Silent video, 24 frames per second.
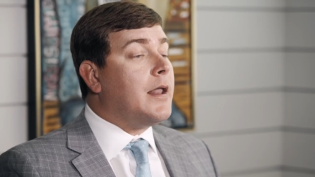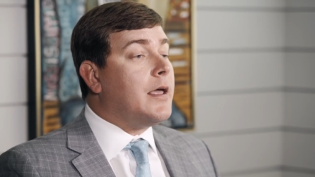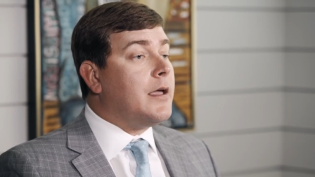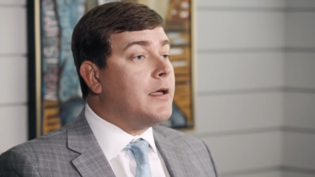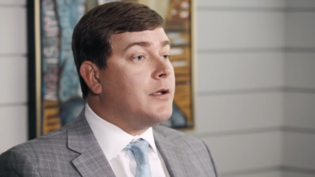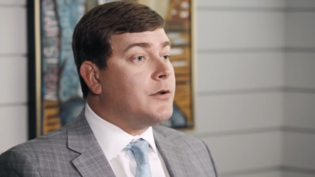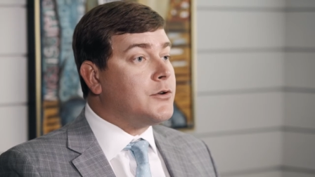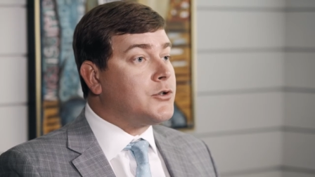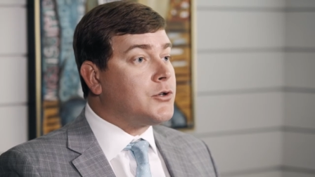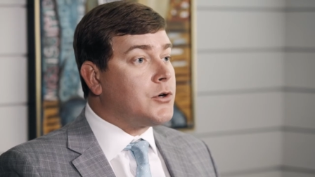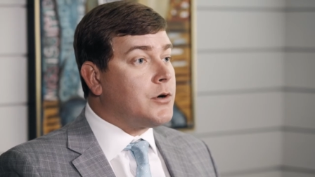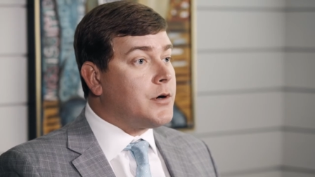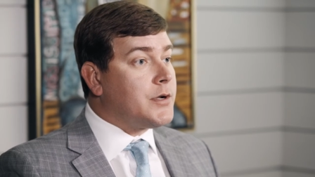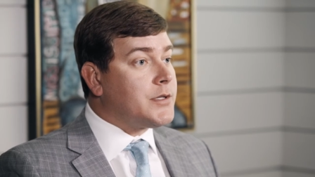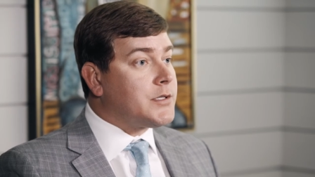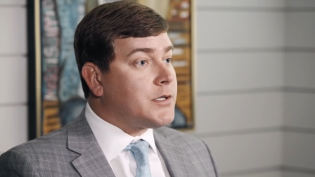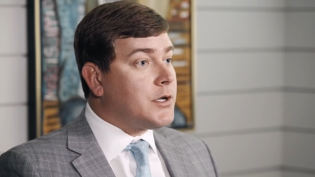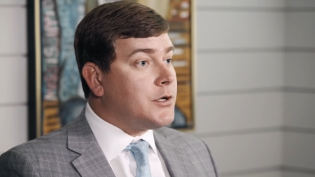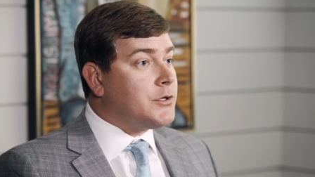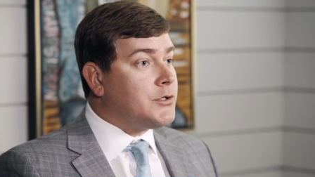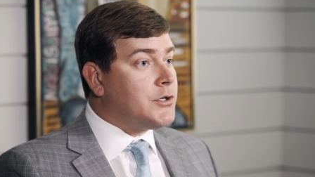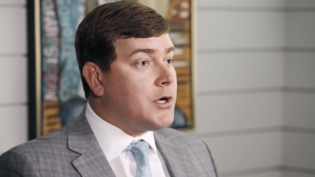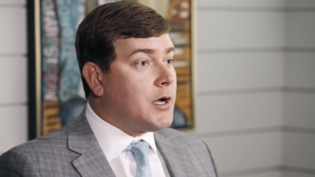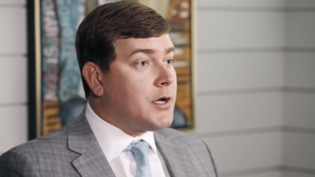An insurance
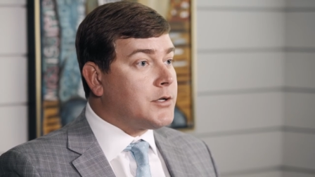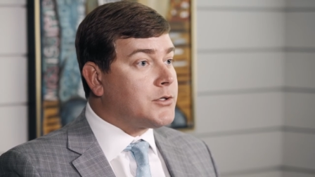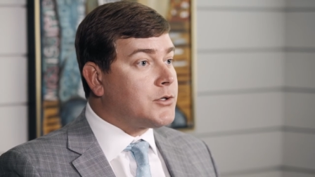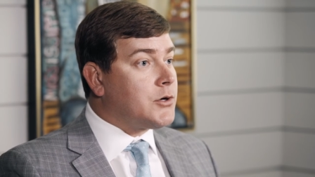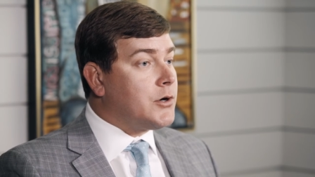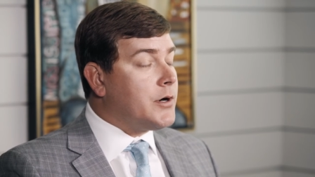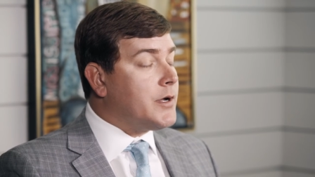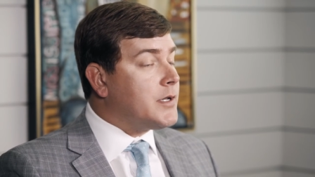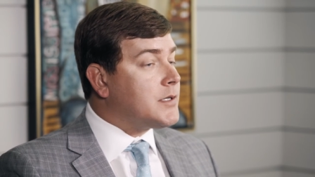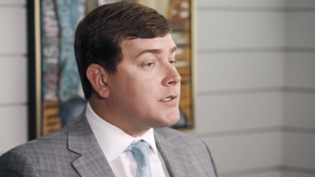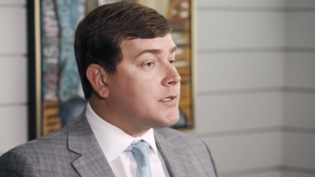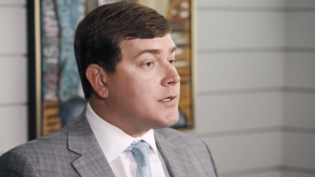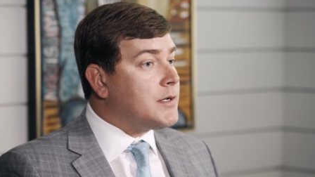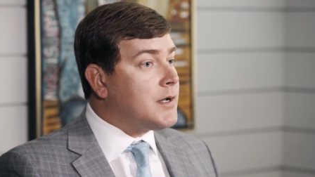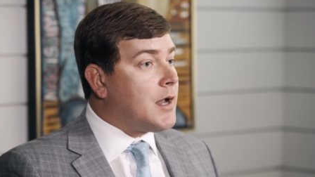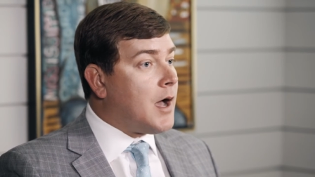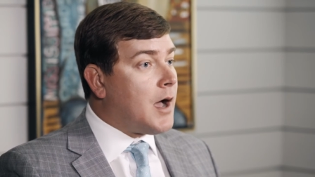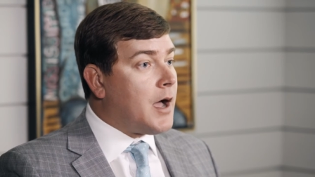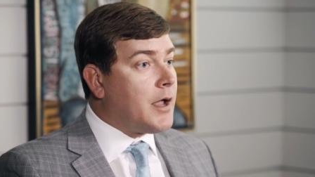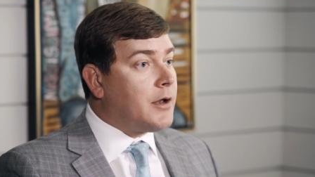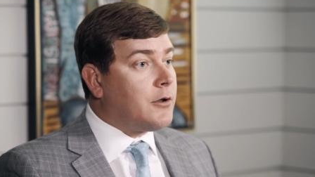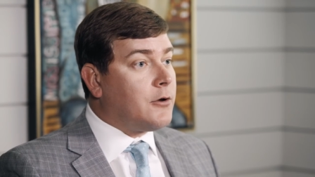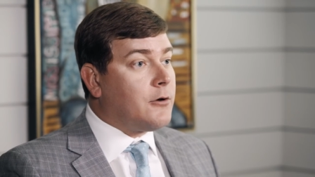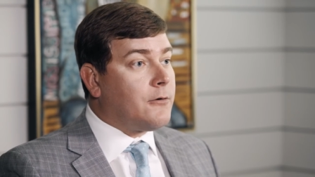adjuster is
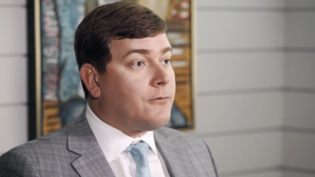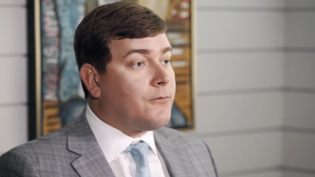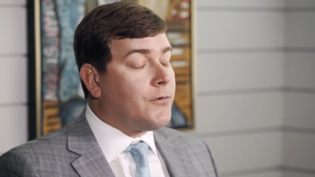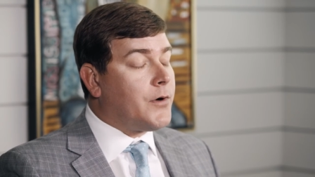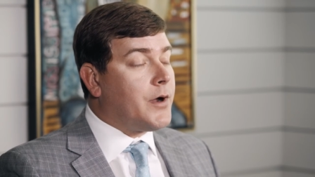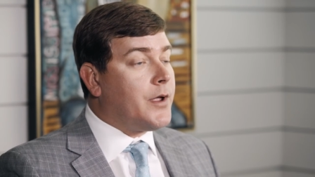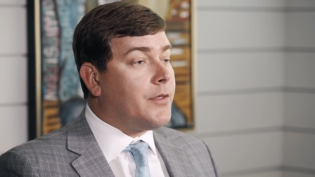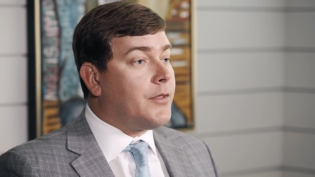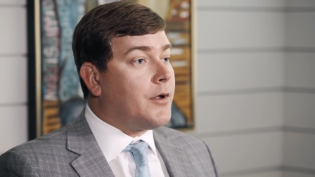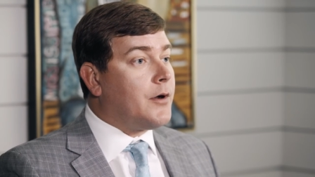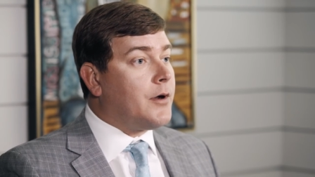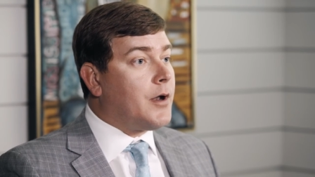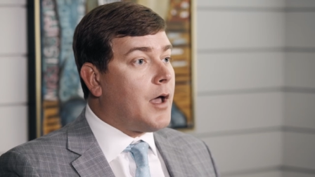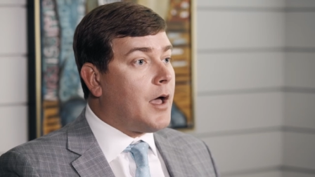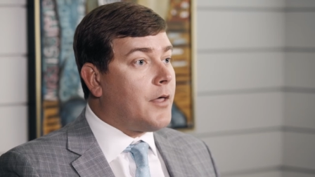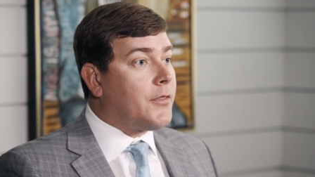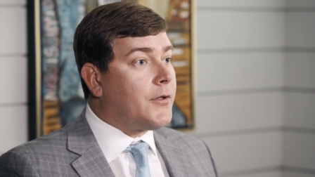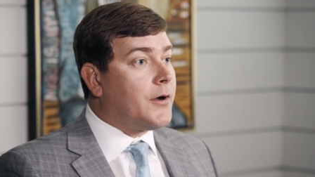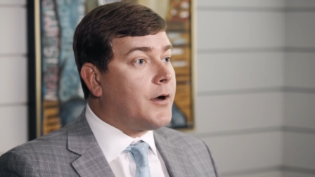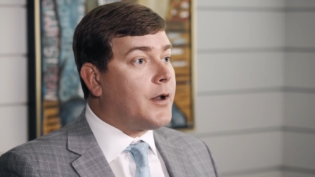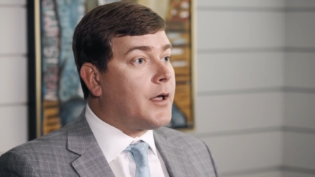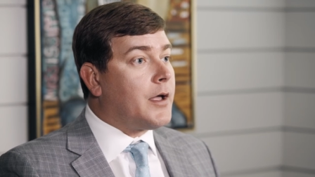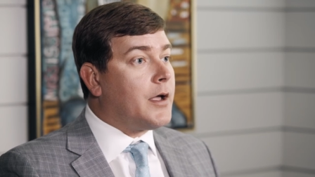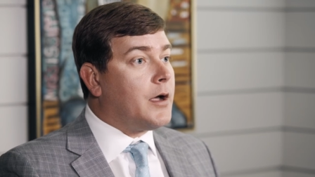not your friend. They're
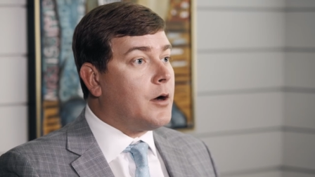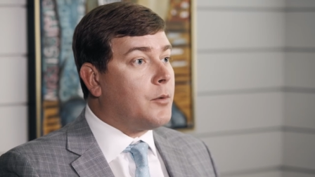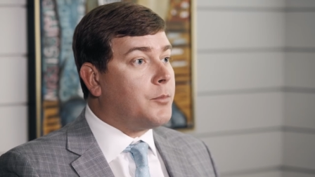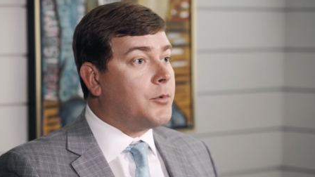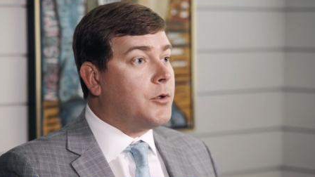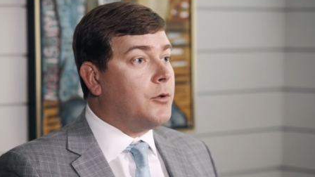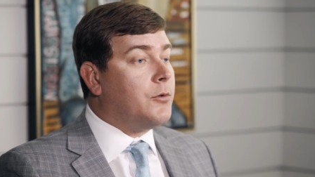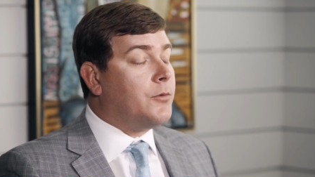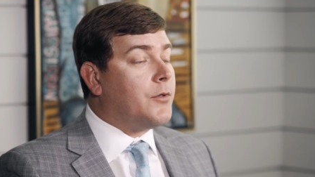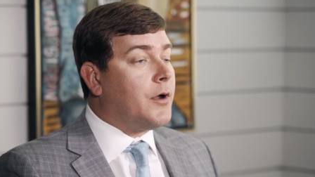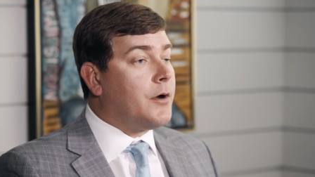not there to help you.